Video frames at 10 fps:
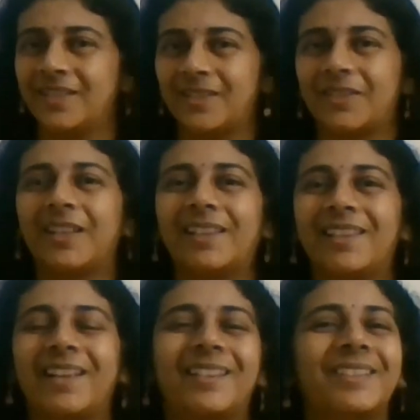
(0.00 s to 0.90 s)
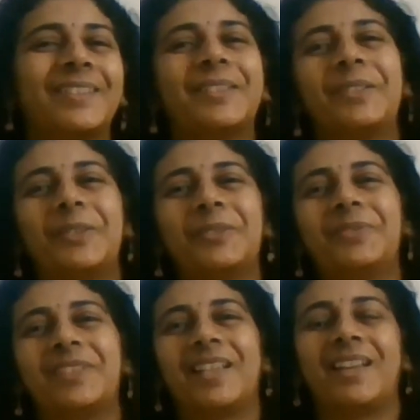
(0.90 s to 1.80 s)
So till then, don't
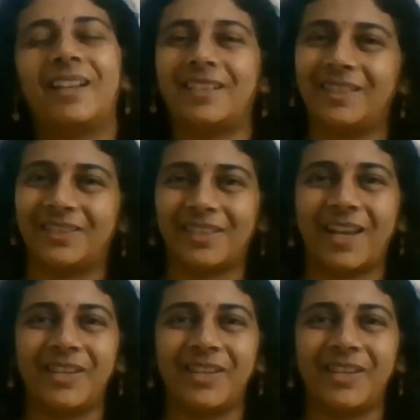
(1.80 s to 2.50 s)
forget to like,